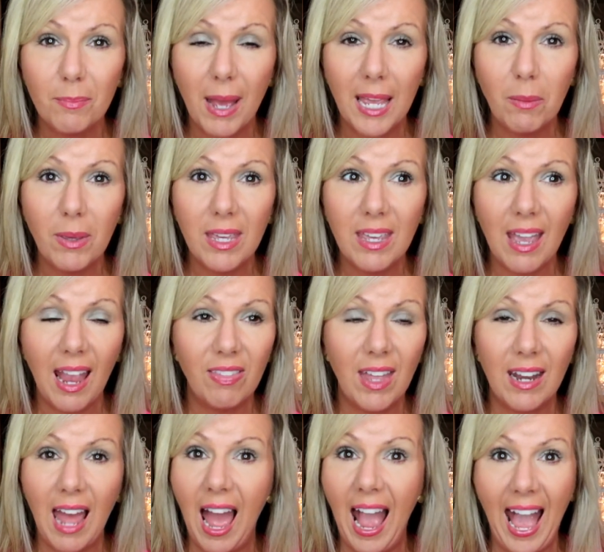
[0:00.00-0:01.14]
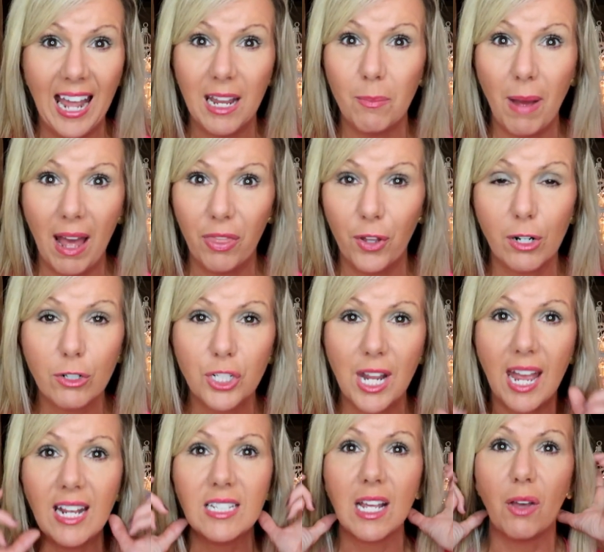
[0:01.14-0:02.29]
maybe, and then I had it by Thursday.